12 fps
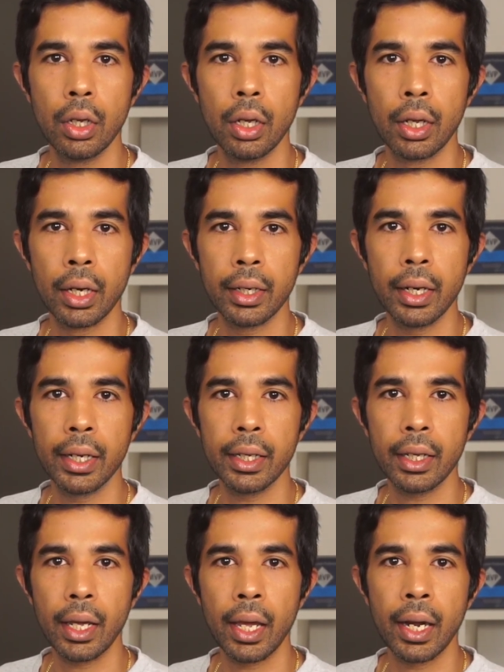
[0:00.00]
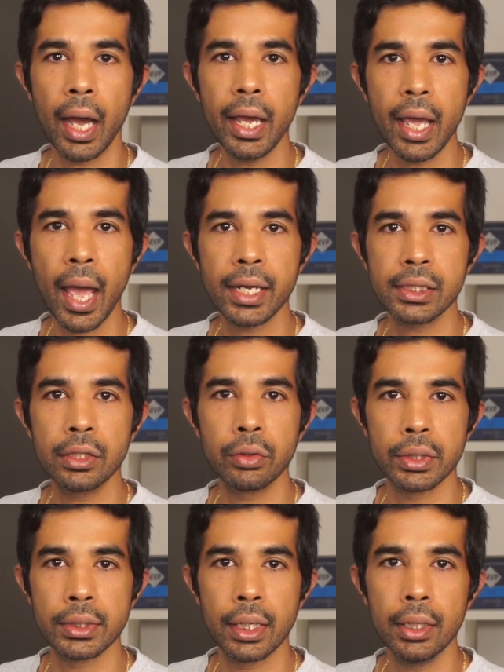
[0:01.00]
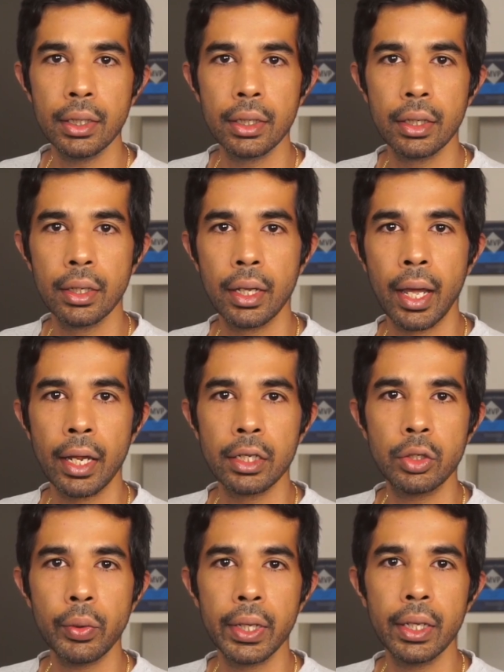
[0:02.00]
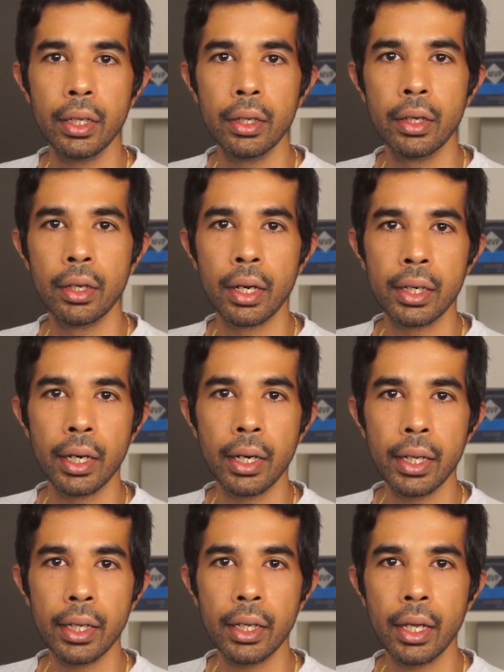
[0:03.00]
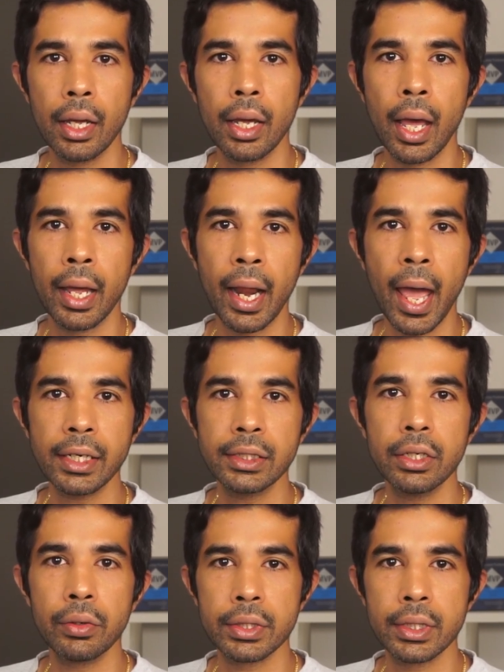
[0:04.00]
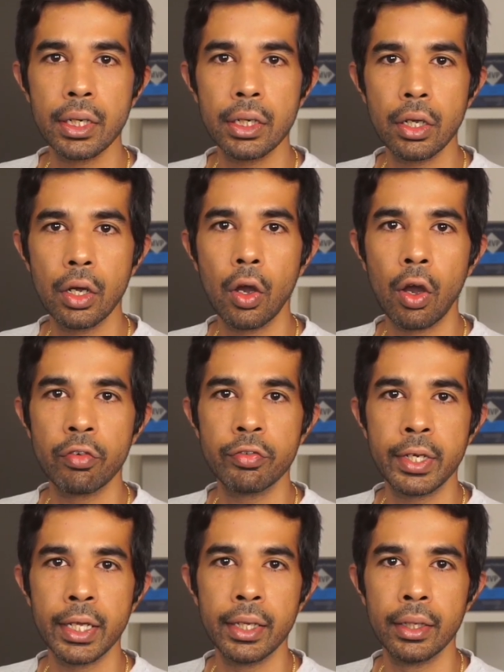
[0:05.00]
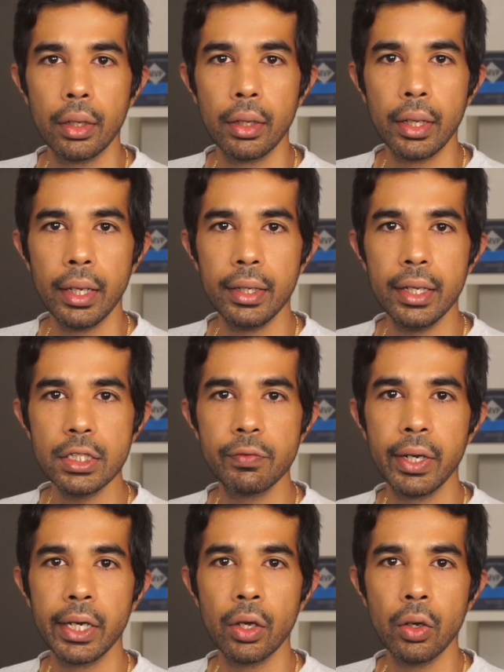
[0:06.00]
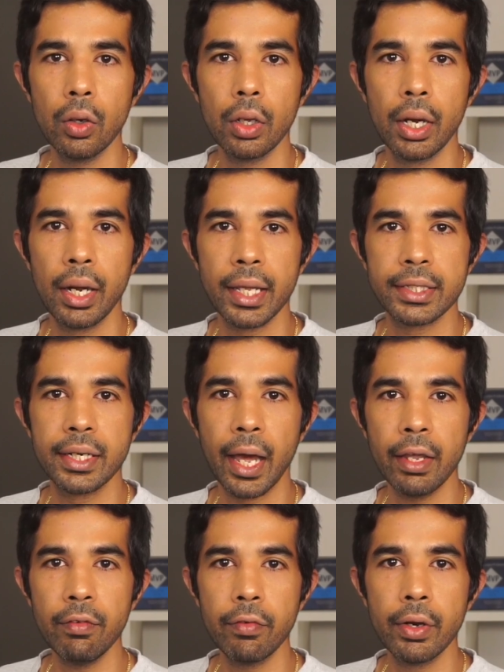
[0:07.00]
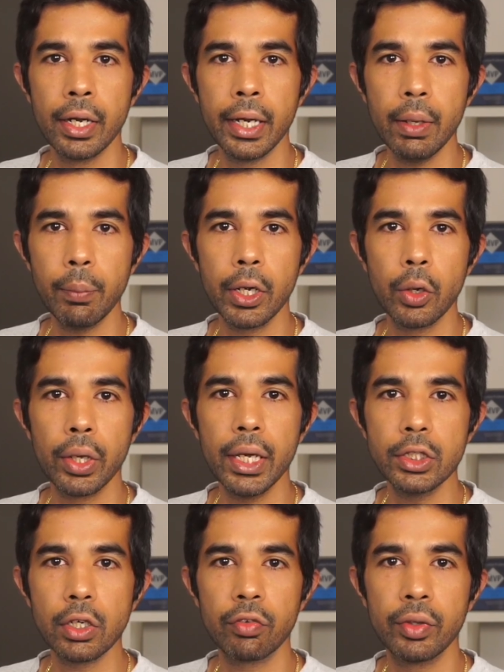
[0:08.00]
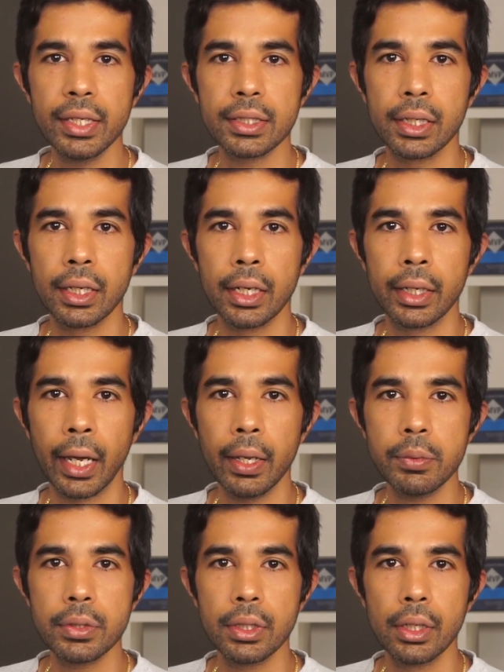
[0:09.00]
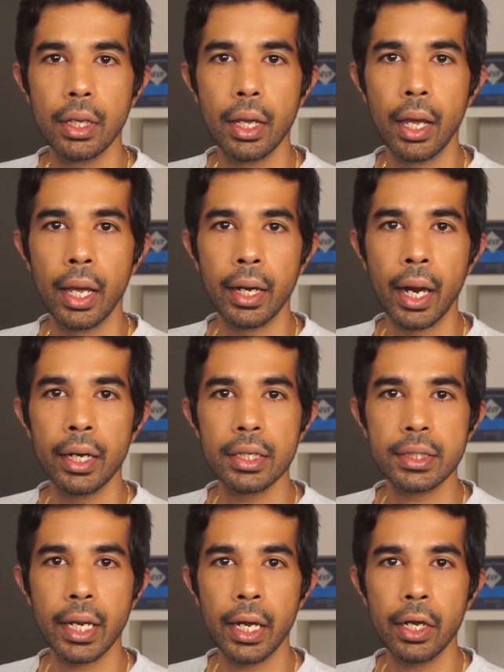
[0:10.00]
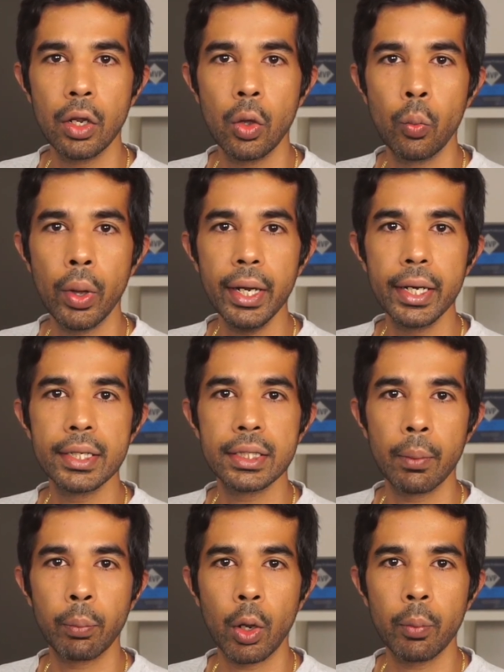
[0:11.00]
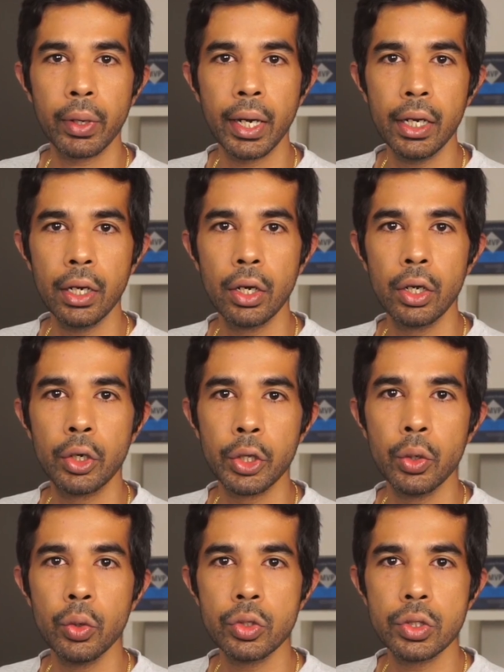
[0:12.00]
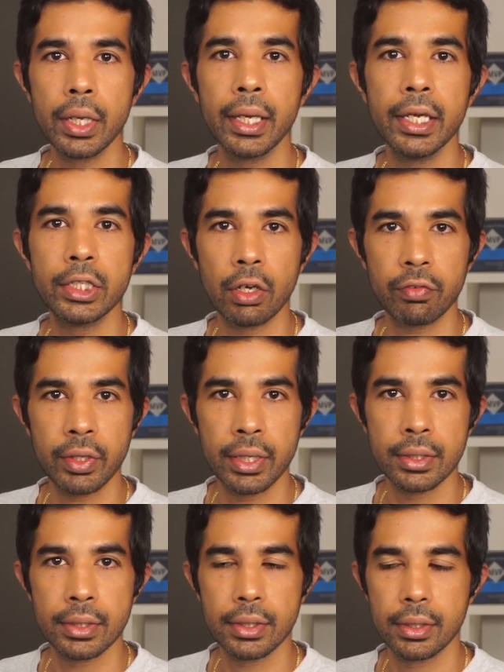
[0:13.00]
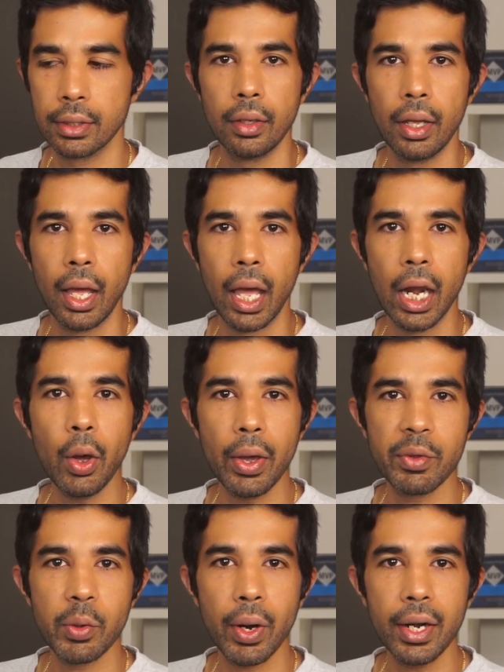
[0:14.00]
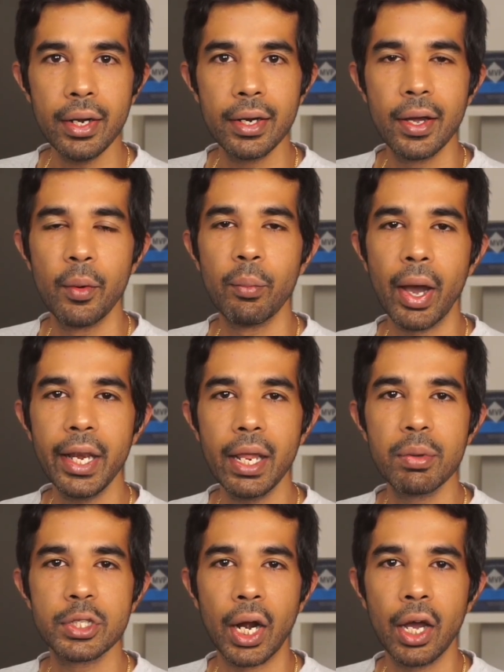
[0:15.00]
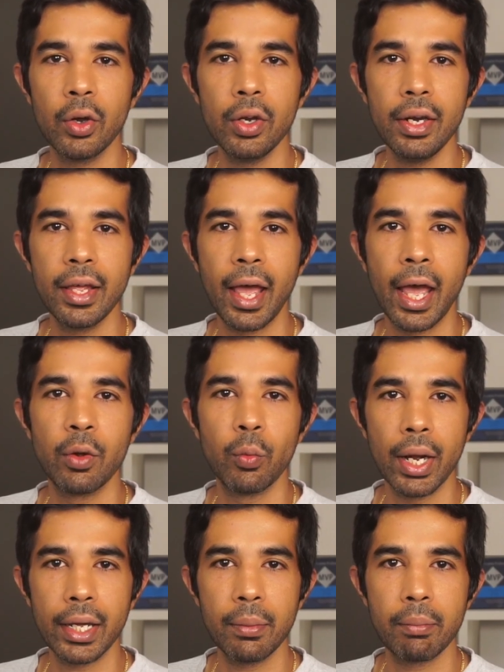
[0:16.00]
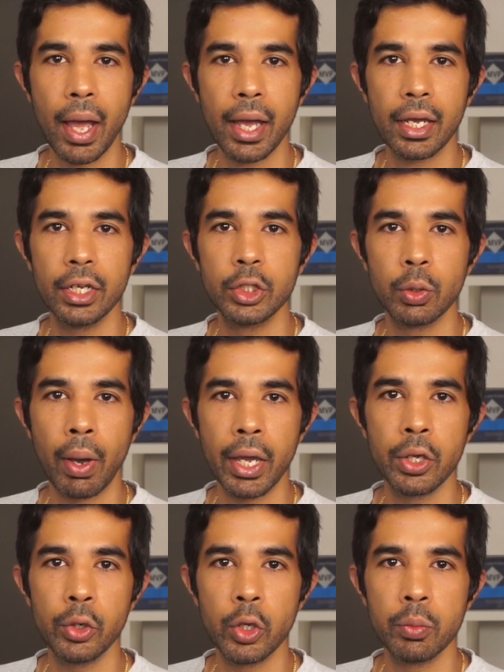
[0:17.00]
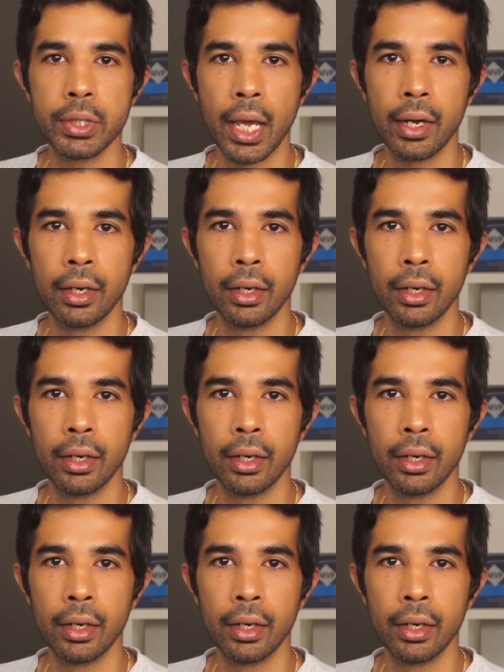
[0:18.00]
Returning an IActionResult, and 3. Returning an ActionResult of T. In this video, let's dive deep into each of these return types and understand when it is appropriate to use each of these. Hello everyone. My name is Rahul and welcome back to my YouTube channel.